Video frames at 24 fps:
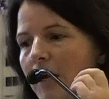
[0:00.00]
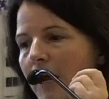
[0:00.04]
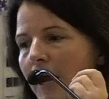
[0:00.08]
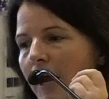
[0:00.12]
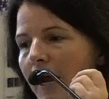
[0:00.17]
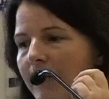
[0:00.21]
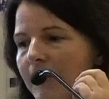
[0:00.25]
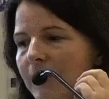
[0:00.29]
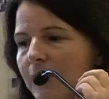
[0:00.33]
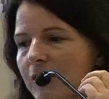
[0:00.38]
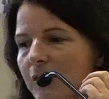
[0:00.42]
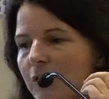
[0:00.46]

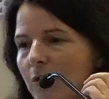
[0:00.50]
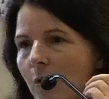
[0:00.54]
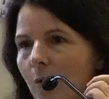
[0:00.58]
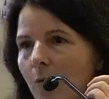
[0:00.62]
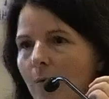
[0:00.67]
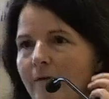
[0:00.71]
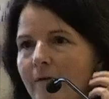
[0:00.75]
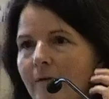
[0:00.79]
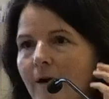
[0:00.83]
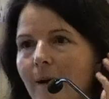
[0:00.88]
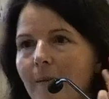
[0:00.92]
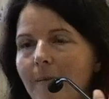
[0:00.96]
And so
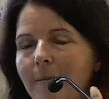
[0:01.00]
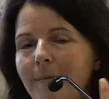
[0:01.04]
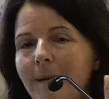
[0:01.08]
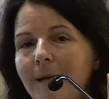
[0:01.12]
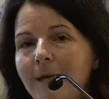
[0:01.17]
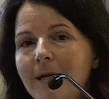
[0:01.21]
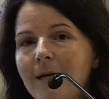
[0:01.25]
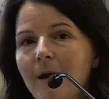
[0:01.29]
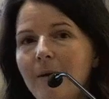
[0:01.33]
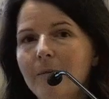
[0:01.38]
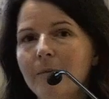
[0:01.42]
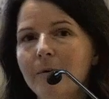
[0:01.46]
we've got big
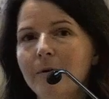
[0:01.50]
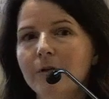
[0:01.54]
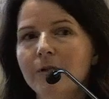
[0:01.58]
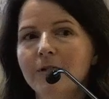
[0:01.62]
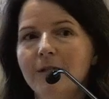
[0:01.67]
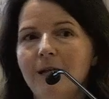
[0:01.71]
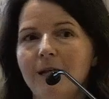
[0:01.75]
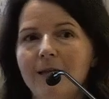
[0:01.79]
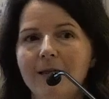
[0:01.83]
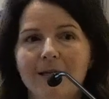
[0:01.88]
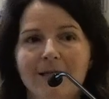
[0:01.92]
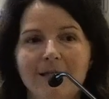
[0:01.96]
numbers,
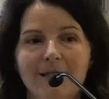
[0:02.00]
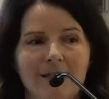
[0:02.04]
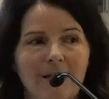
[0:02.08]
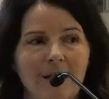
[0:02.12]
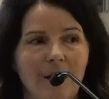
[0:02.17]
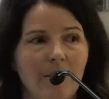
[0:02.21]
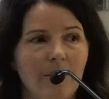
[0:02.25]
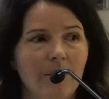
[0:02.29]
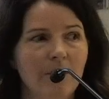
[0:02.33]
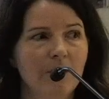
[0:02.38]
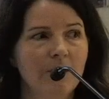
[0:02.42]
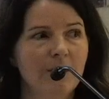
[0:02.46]
and these
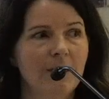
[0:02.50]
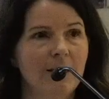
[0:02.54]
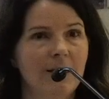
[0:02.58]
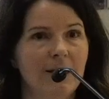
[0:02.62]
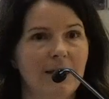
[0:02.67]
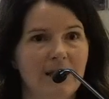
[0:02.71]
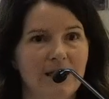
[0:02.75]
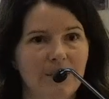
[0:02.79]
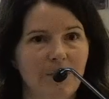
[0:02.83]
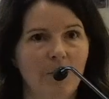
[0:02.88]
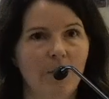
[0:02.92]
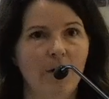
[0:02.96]
numbers at
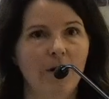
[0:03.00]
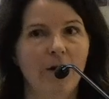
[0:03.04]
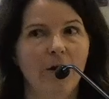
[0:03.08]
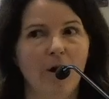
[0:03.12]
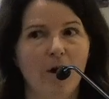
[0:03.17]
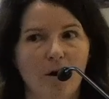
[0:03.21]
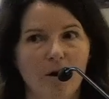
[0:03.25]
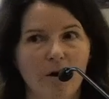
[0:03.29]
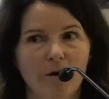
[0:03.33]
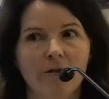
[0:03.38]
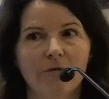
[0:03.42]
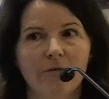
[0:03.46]
this point
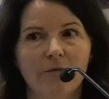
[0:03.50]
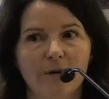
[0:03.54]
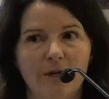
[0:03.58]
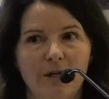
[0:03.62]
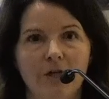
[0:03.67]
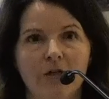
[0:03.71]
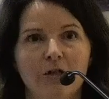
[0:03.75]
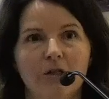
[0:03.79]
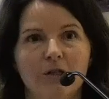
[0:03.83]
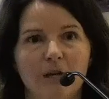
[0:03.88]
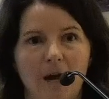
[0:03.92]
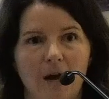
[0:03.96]
are 3
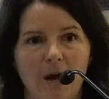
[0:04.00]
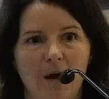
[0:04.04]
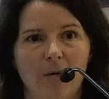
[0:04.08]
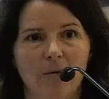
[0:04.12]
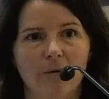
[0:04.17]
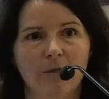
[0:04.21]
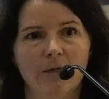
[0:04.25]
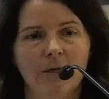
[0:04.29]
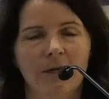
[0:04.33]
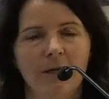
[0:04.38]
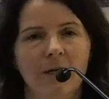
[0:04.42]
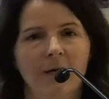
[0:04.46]
years
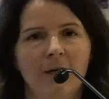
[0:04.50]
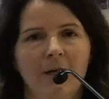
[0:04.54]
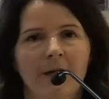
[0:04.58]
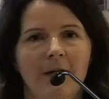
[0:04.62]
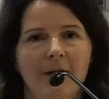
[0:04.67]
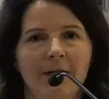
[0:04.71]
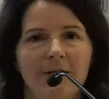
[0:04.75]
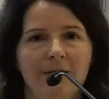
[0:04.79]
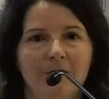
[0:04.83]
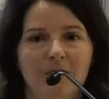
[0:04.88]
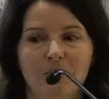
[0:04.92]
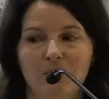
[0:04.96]
out.
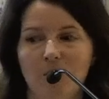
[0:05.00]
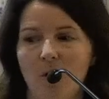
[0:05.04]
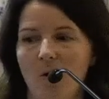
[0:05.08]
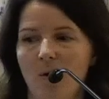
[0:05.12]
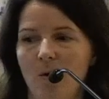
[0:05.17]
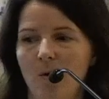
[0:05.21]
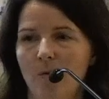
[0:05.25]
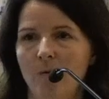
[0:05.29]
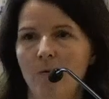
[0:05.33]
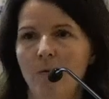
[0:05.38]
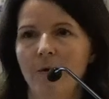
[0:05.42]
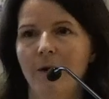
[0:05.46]

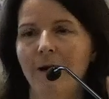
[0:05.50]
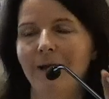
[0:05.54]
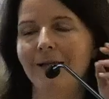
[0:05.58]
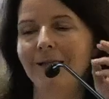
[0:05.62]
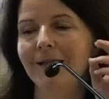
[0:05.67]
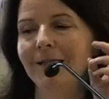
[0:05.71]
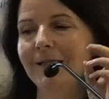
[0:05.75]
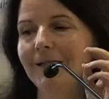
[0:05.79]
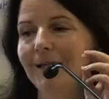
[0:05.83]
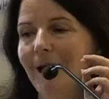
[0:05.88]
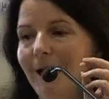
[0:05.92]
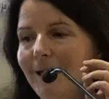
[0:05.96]
So
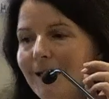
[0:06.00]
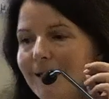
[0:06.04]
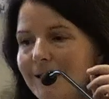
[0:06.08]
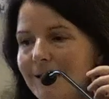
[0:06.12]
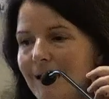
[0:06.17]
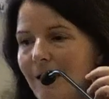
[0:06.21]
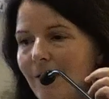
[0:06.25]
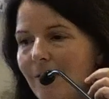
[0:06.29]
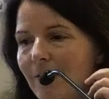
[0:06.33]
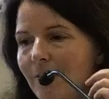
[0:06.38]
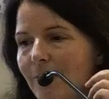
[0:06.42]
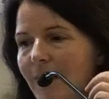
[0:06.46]
it's nice
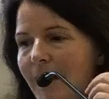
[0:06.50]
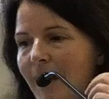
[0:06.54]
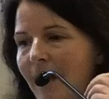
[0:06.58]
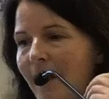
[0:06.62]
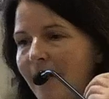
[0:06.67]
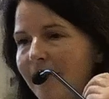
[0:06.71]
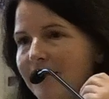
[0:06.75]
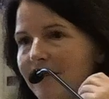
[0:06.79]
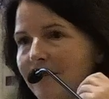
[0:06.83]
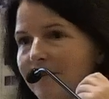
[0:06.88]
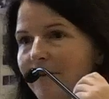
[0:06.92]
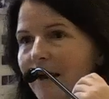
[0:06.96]
now that we
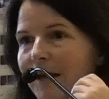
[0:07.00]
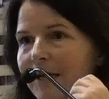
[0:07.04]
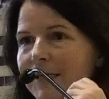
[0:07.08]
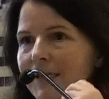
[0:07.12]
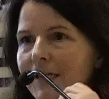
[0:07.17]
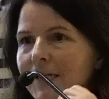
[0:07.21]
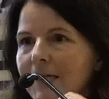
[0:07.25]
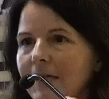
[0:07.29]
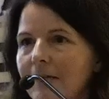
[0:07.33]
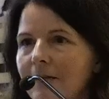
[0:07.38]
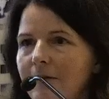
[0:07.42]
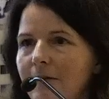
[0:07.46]
have some
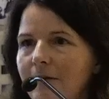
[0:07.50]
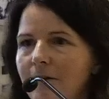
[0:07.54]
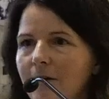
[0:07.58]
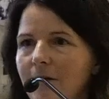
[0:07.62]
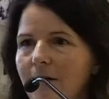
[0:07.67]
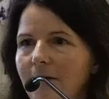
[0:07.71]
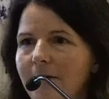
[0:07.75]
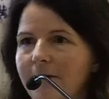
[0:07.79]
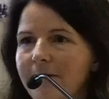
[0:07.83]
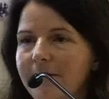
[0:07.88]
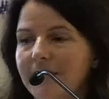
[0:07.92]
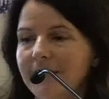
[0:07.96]
vaccine clinical
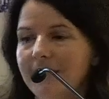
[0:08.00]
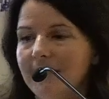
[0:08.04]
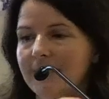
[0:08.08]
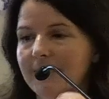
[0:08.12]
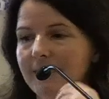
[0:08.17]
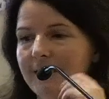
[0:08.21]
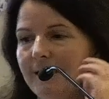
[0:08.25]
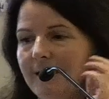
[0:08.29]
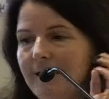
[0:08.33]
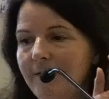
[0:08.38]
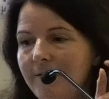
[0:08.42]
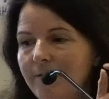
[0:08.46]

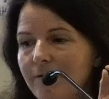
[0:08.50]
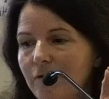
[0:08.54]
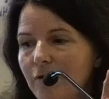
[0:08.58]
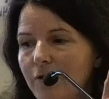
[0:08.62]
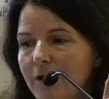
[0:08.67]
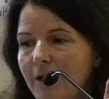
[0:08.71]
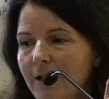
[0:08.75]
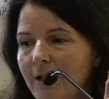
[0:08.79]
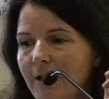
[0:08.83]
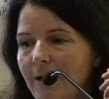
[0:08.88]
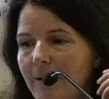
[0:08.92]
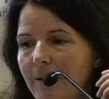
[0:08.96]
efficacy
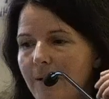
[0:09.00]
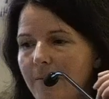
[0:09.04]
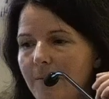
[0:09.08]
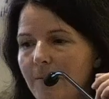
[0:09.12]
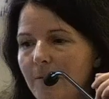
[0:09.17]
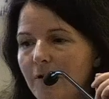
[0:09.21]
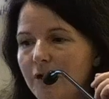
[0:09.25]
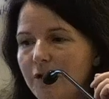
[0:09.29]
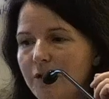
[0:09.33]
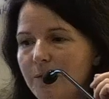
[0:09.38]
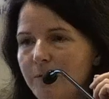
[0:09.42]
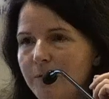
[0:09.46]
looking at
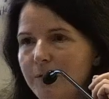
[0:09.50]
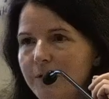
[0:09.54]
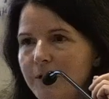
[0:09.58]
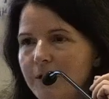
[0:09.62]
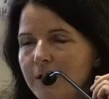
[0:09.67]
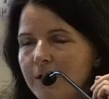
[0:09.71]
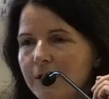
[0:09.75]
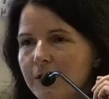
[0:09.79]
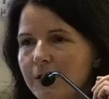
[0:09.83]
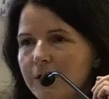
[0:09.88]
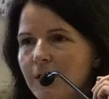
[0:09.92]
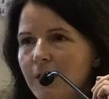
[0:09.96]
multiple
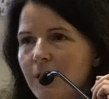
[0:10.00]
years.